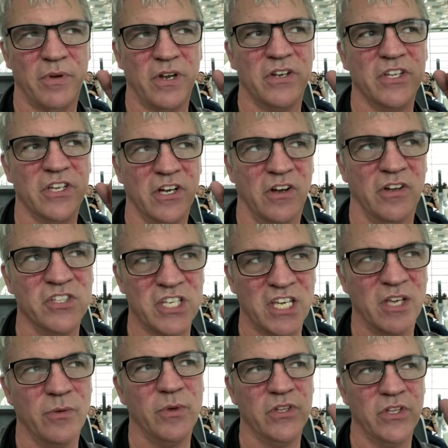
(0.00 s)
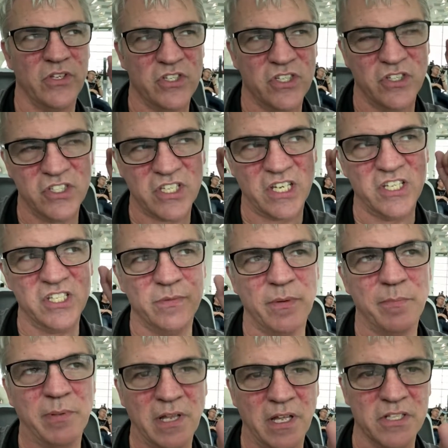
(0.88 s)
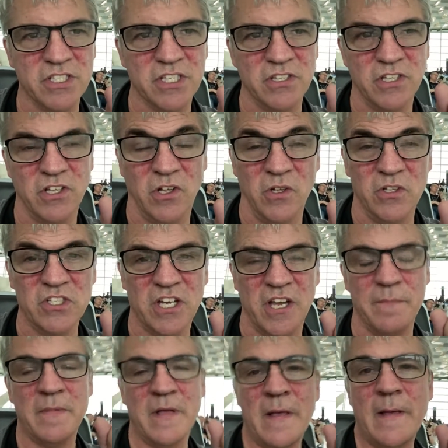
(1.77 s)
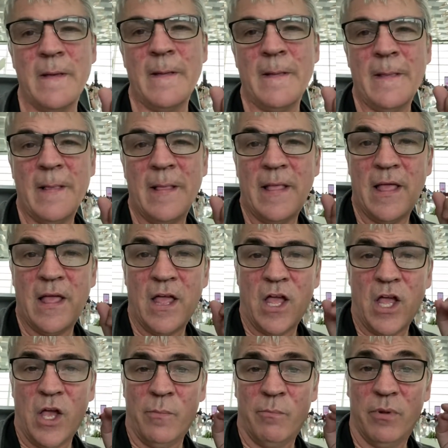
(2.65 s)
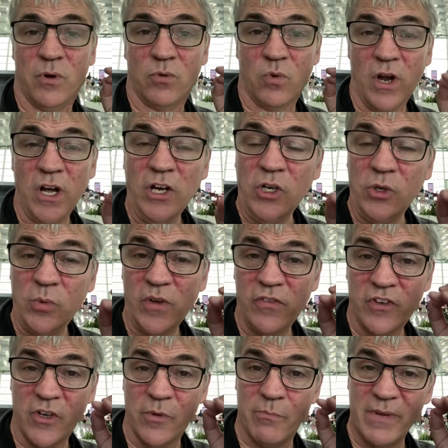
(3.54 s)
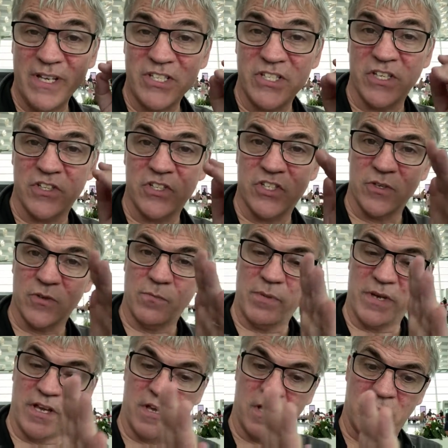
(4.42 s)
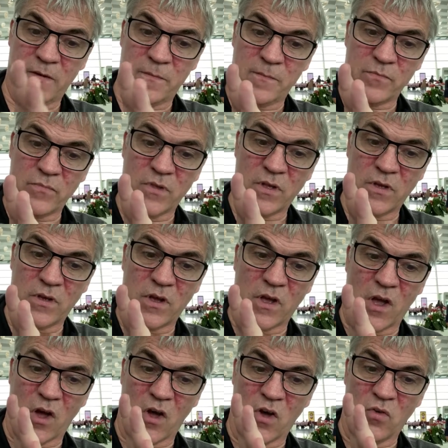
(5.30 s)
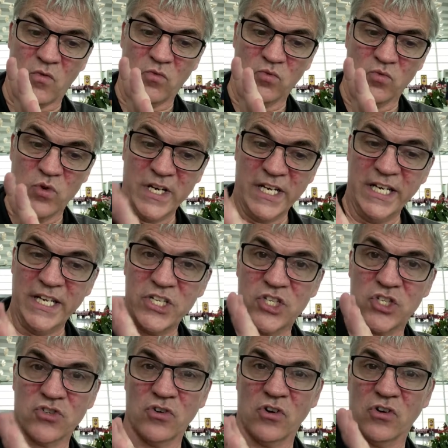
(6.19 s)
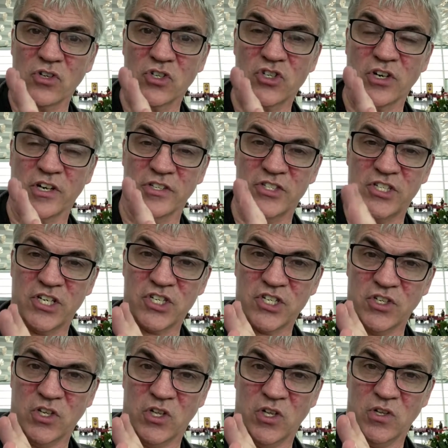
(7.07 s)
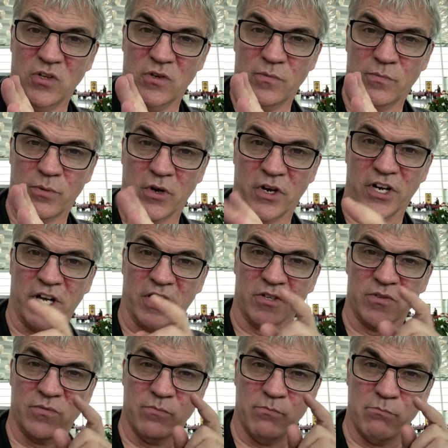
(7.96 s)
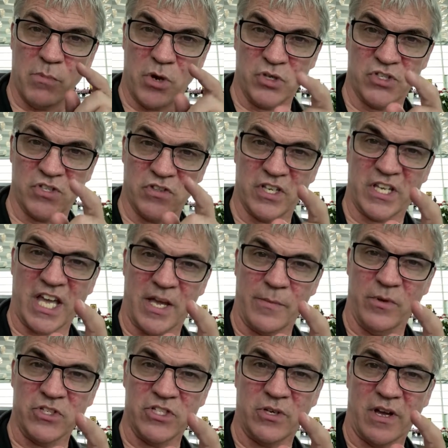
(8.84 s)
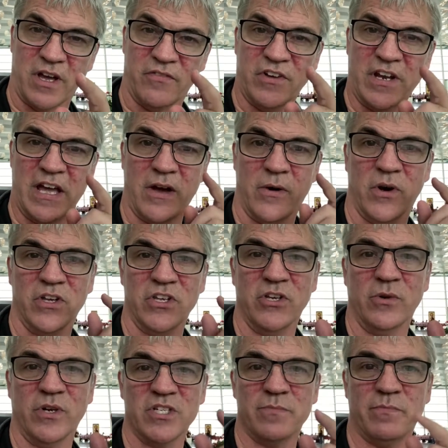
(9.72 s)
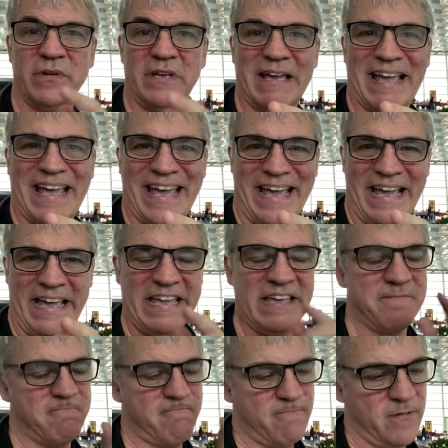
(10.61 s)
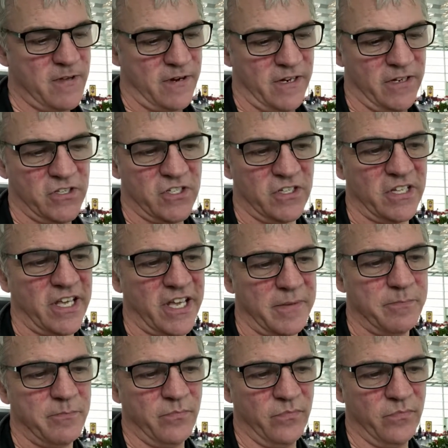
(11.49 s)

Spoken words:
out of the car and take it with you. It's intended to be plugged in the whole time. But Rode, we've committed to being a really strong transitional product. Most of the cables you have now are USB-A, right? So they